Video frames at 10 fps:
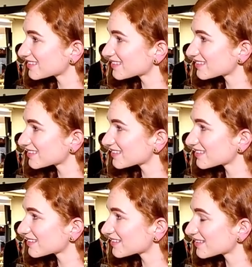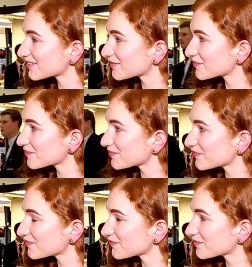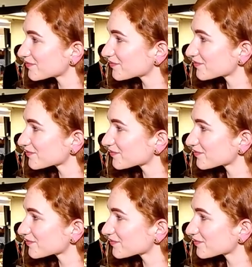(not speaking)